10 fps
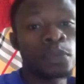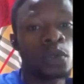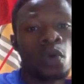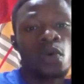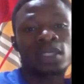
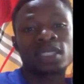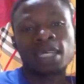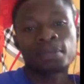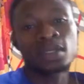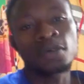concepts
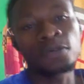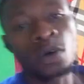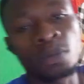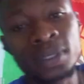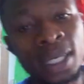of
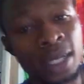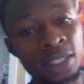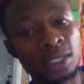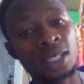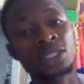computer
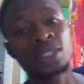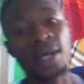architecture